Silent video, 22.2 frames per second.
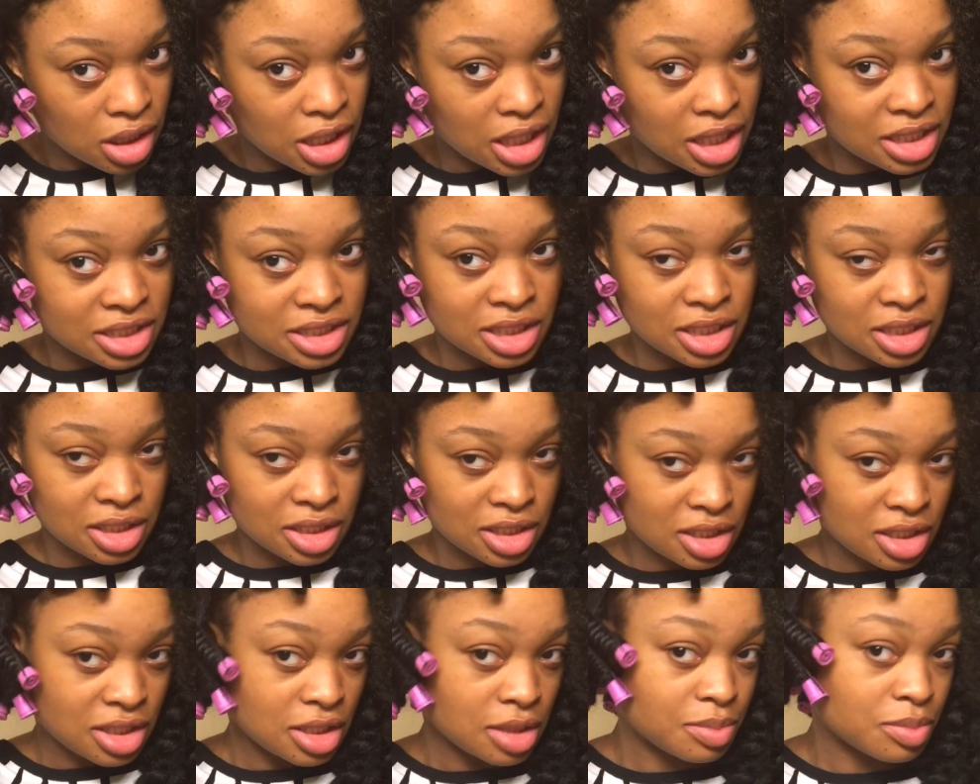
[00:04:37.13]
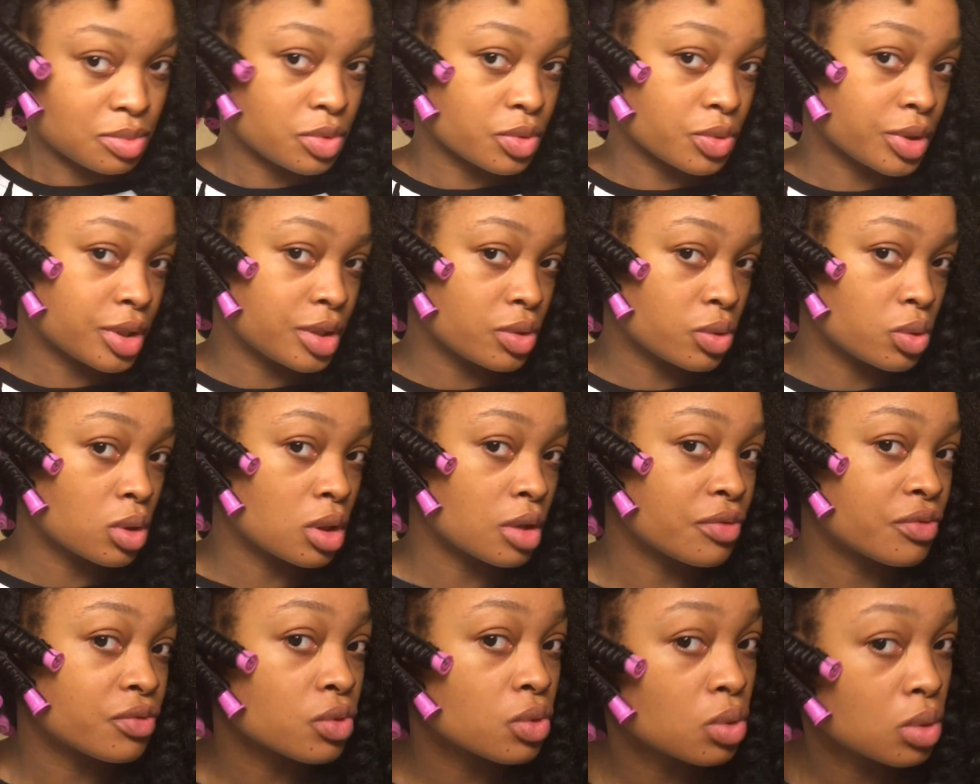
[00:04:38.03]
I tend to dip 3 or
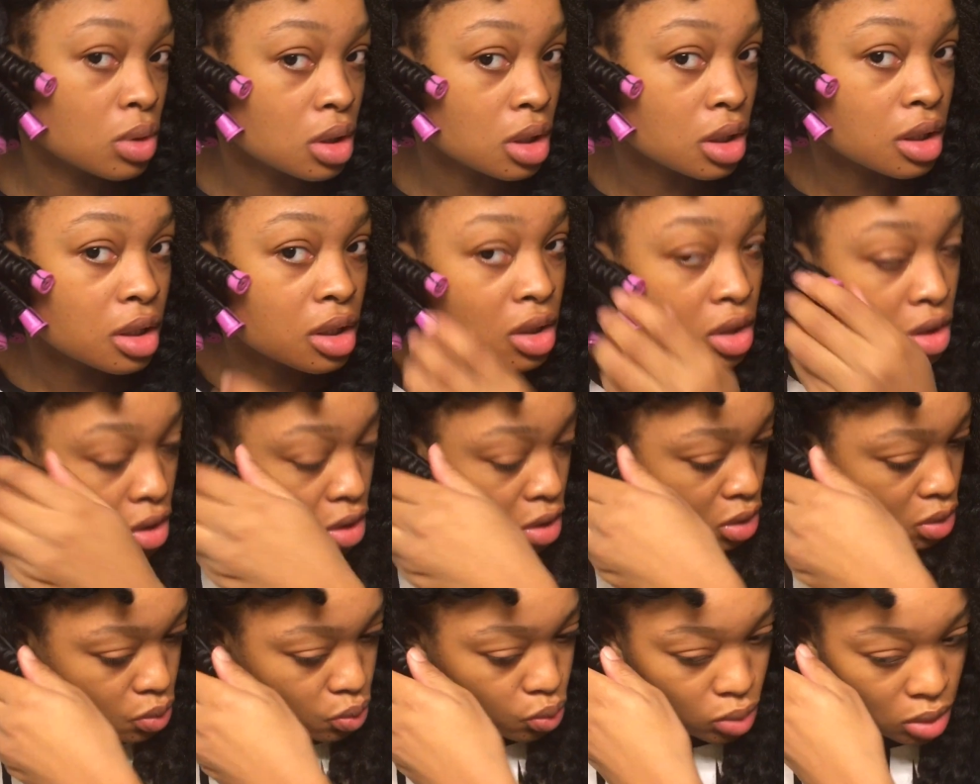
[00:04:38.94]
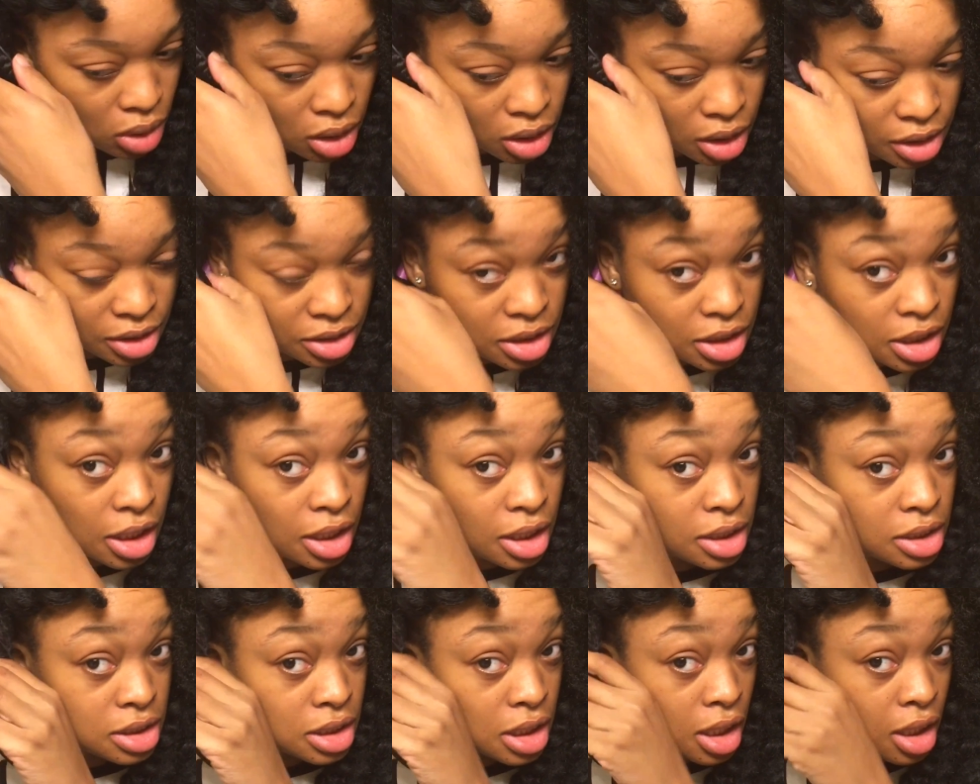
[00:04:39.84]
4 rods at
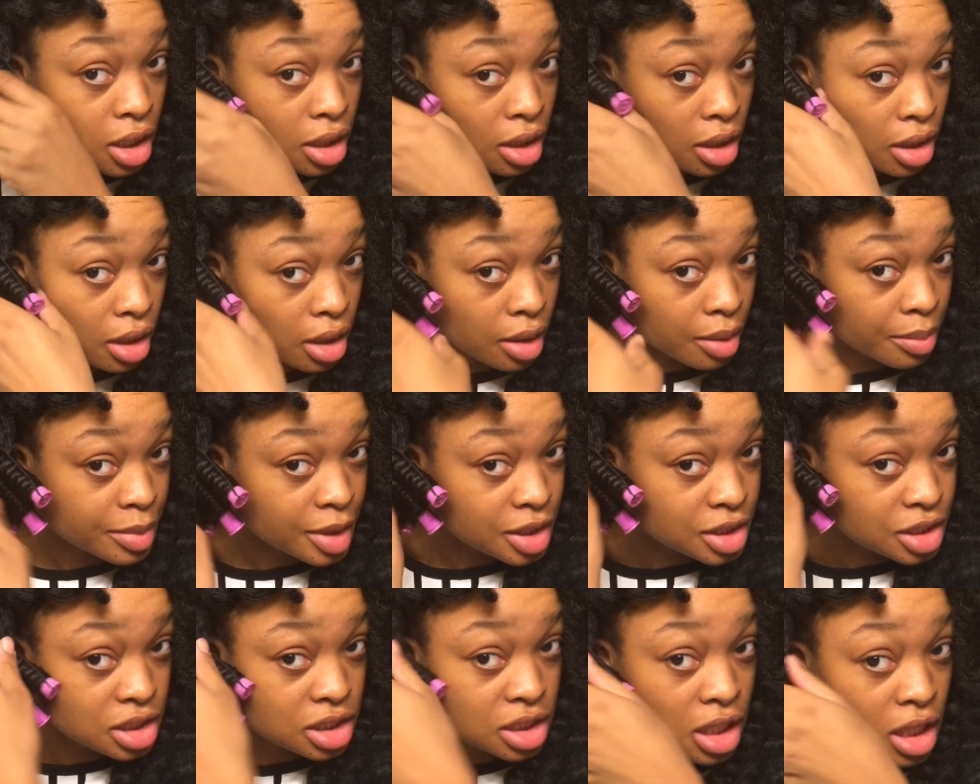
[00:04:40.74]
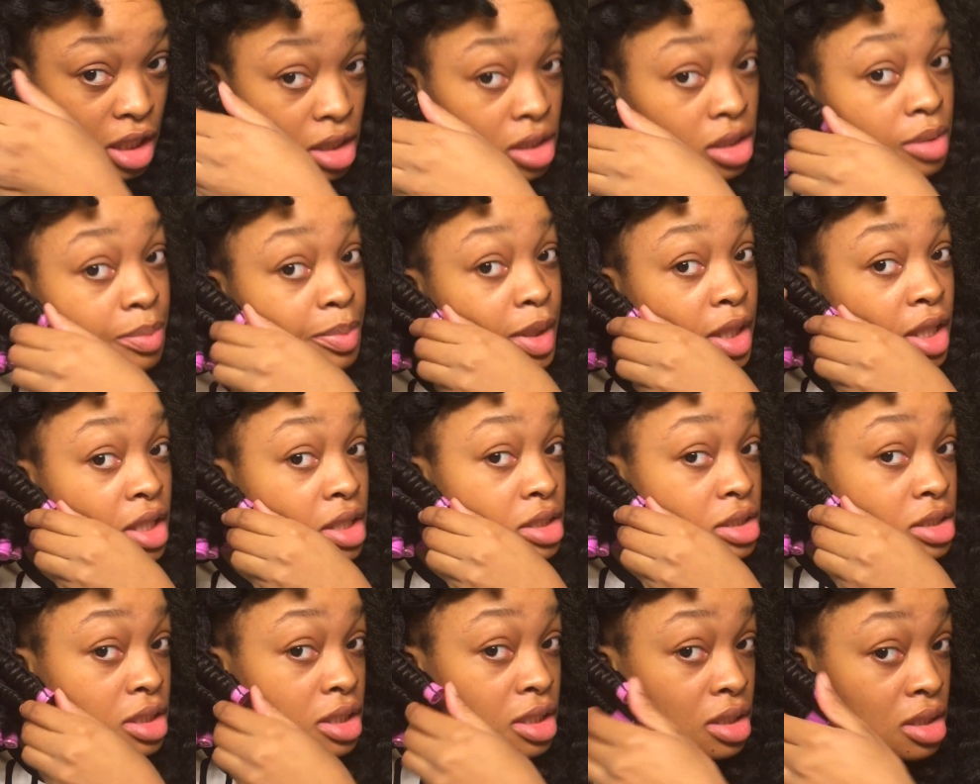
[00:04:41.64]
a time. It just kind of
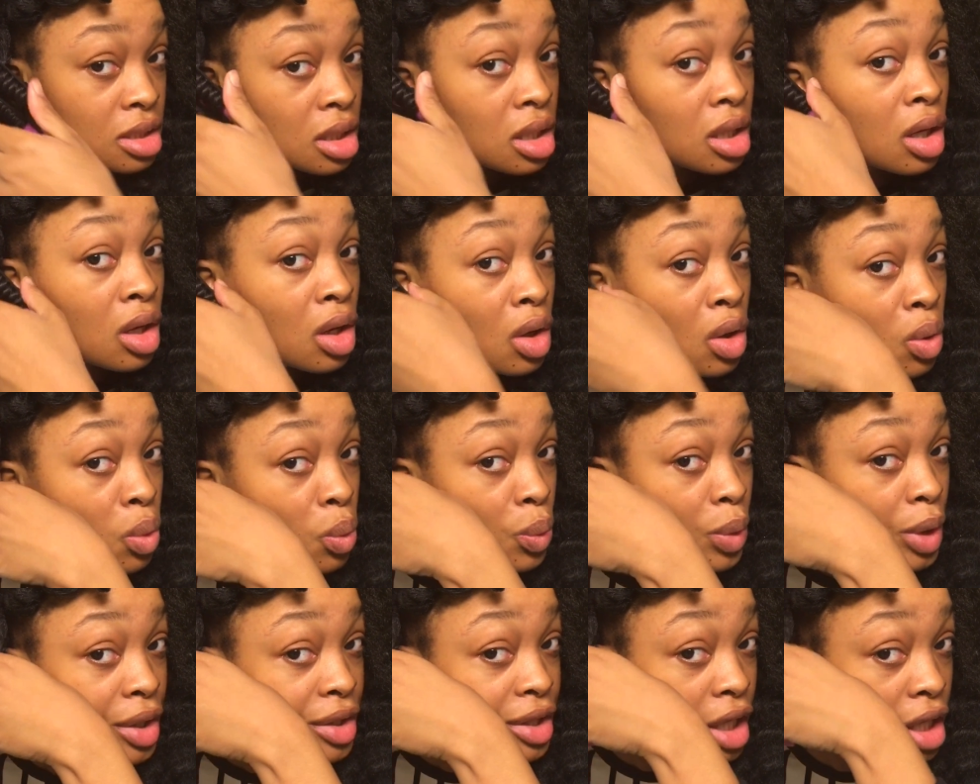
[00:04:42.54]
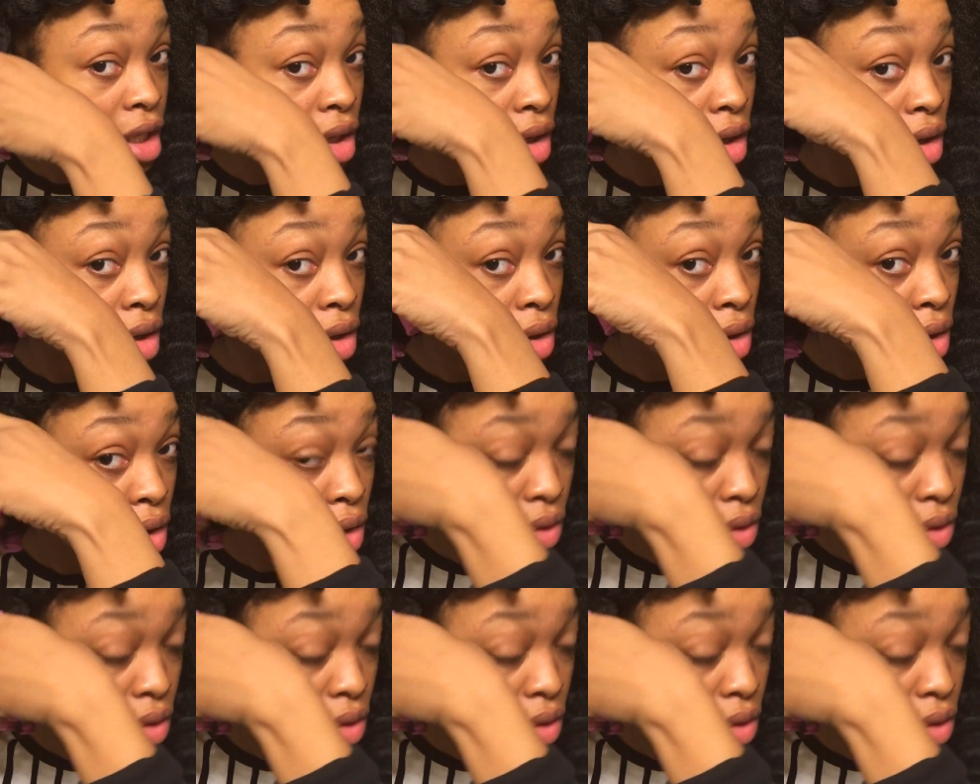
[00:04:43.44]
depends where they all